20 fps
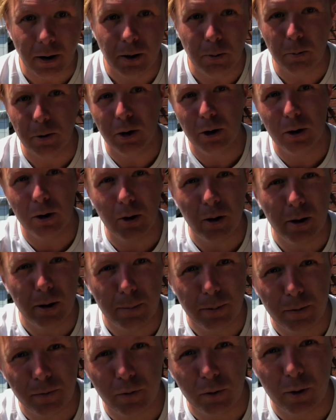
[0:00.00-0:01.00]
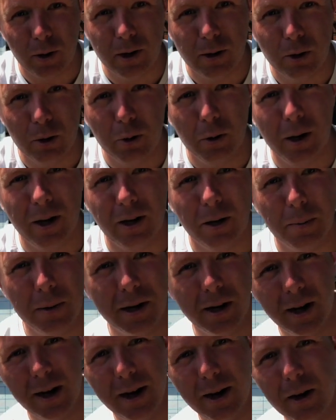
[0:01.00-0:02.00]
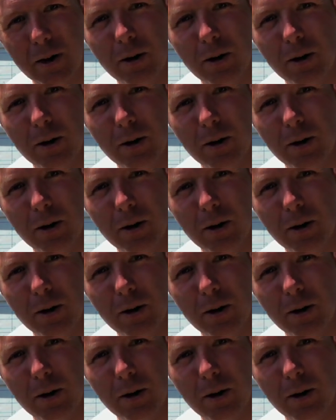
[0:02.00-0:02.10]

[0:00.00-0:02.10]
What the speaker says: We could have gone up to 42 had it been a higher